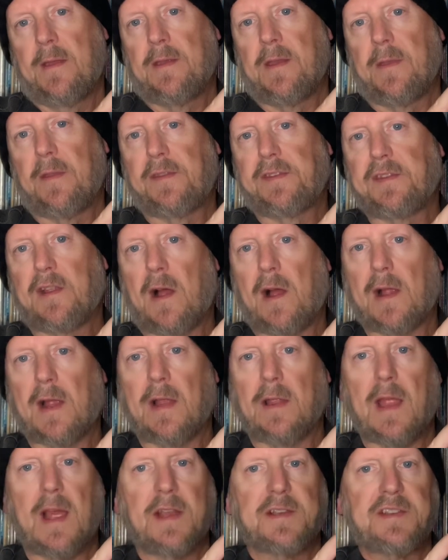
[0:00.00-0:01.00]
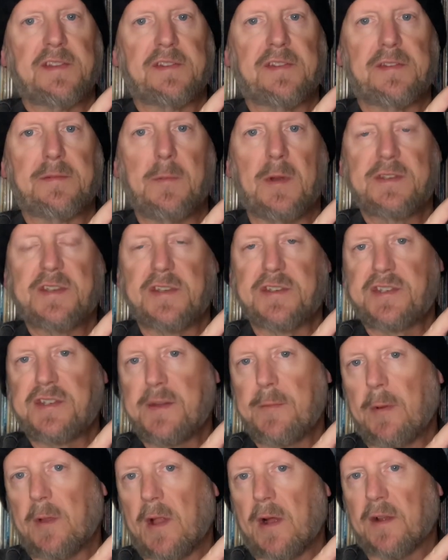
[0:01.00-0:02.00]
Another song I like just as much as She
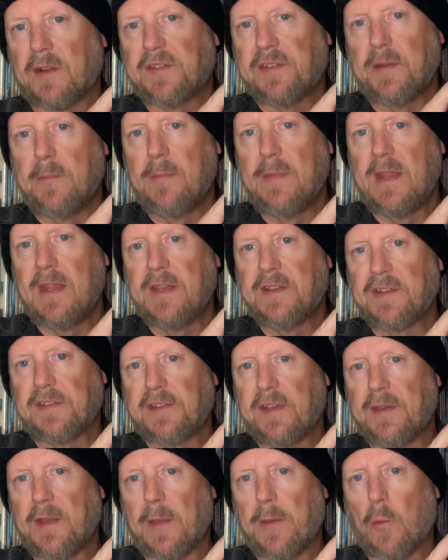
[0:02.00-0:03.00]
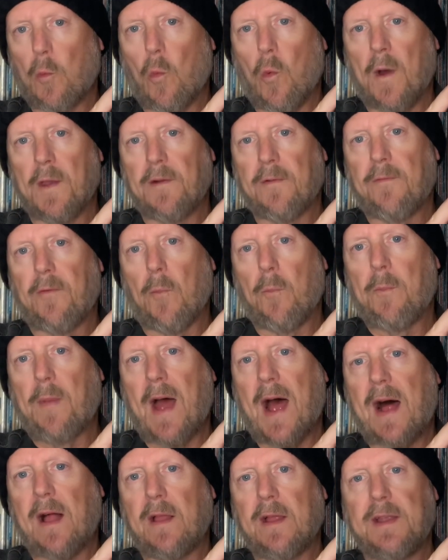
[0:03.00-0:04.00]
Belongs to Me. Just another wonderful
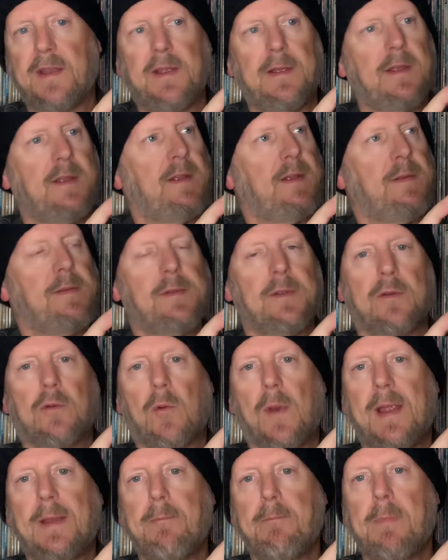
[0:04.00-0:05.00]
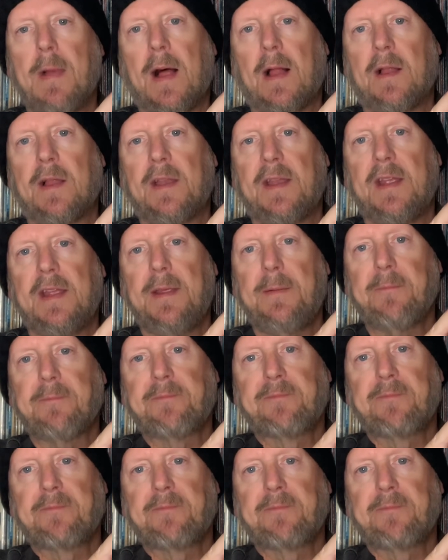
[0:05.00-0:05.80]
ballad, great melody.